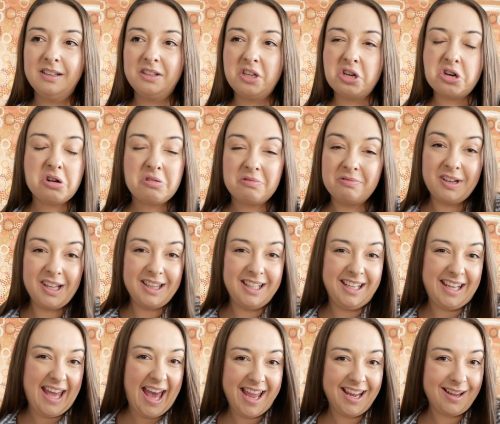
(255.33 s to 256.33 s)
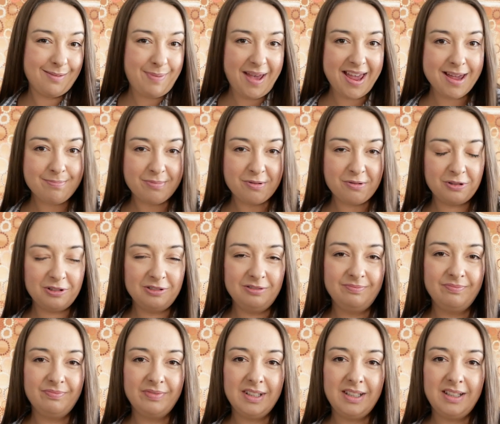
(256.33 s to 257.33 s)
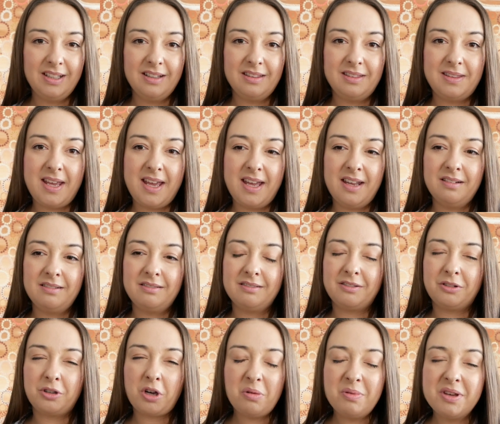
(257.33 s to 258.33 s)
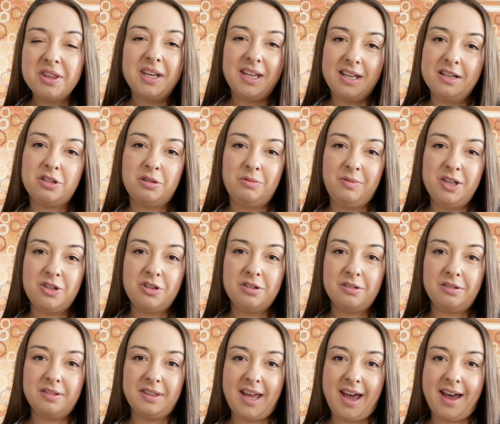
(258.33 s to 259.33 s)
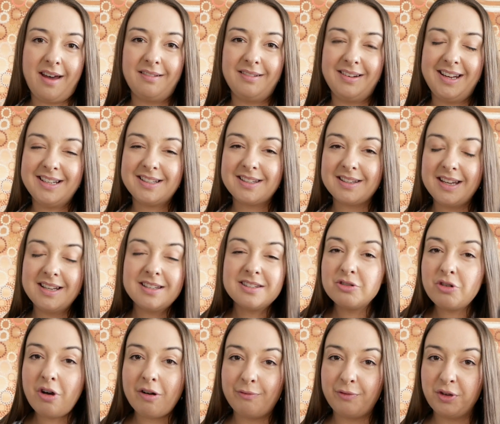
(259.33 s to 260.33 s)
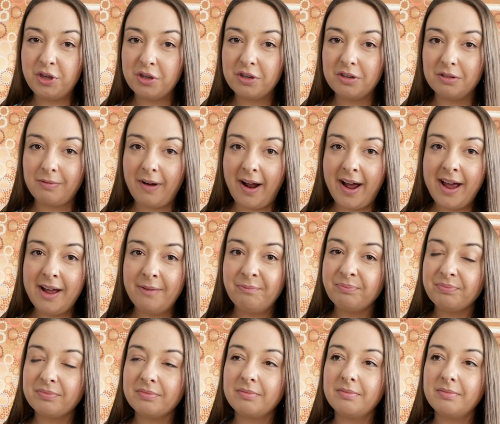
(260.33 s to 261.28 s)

you're not really cake people, then go with your intuition on that. It's not for you, right?